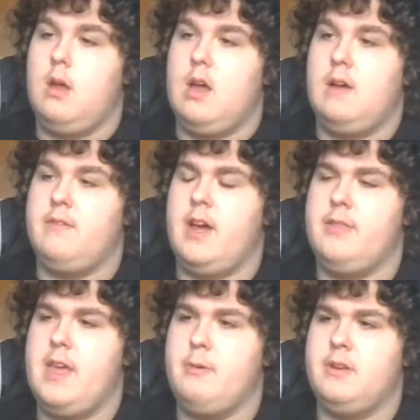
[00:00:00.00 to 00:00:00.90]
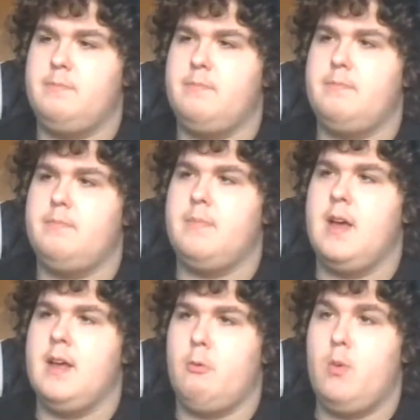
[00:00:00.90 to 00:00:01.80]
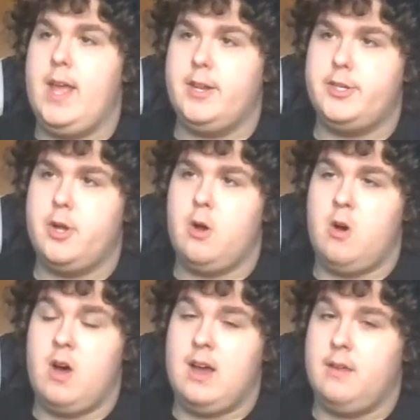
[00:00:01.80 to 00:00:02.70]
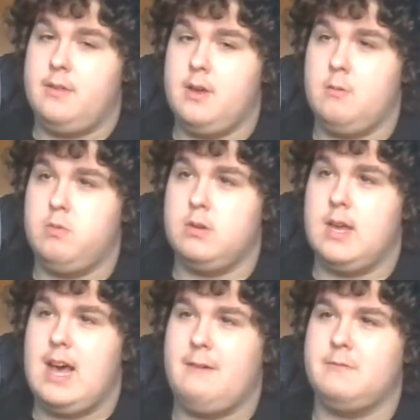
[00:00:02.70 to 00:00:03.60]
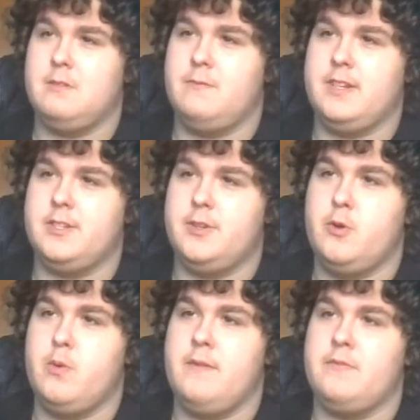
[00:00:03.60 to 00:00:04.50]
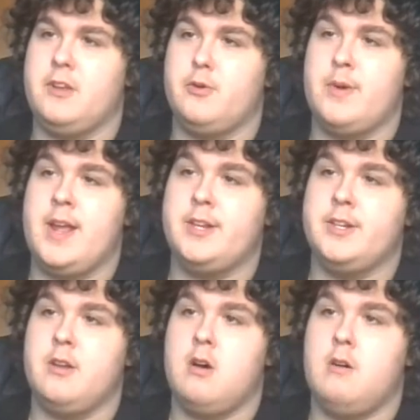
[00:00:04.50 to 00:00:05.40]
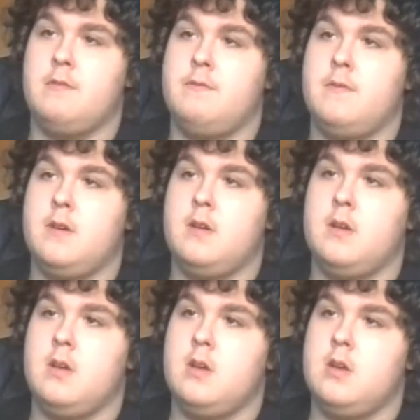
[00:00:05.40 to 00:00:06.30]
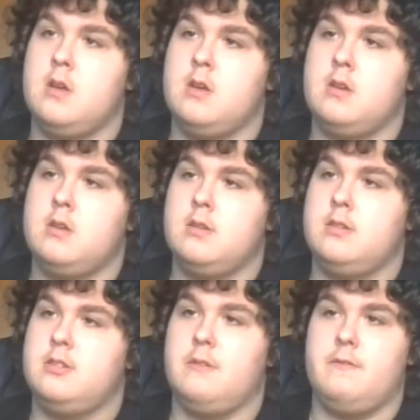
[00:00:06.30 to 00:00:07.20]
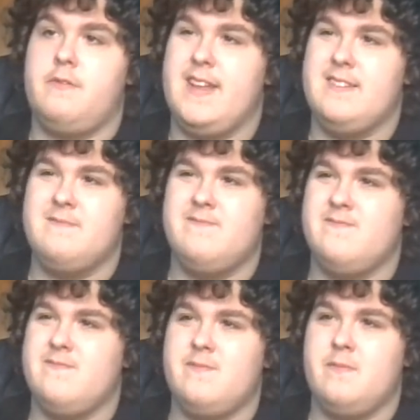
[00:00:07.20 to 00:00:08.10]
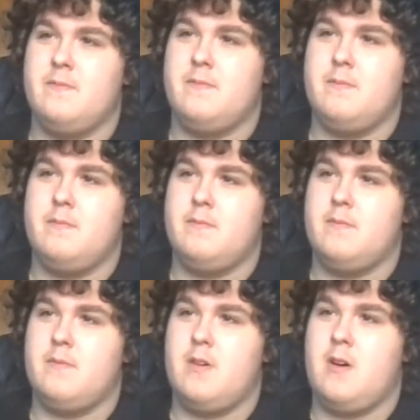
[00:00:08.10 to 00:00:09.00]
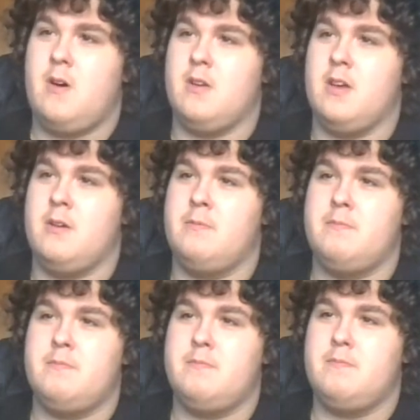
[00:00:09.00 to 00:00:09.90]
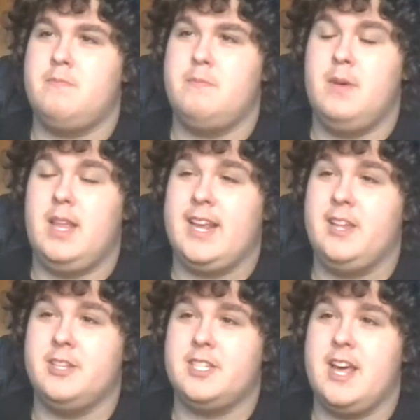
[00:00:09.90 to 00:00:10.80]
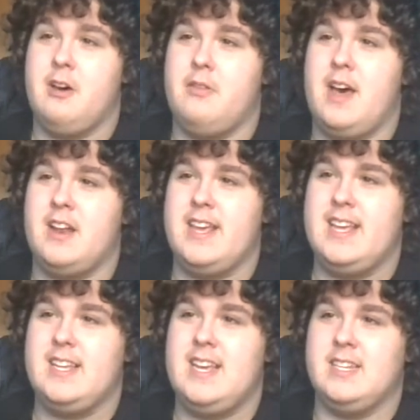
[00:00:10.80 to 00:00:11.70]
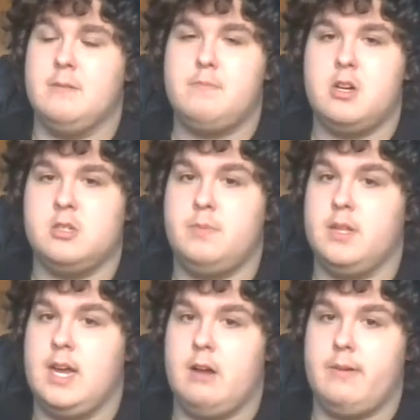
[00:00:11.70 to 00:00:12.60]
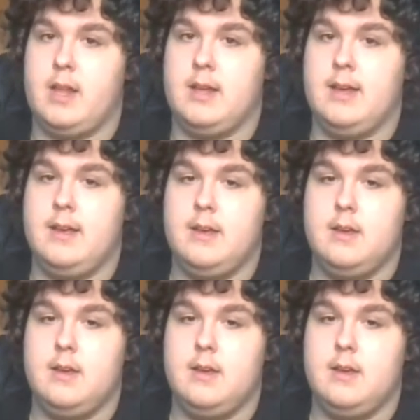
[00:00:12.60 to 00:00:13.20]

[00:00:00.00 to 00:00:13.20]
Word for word: I feel like they would, uh, witch or Agatha would have something to do with the creation of something on a molecular scale that isn't possible in our reality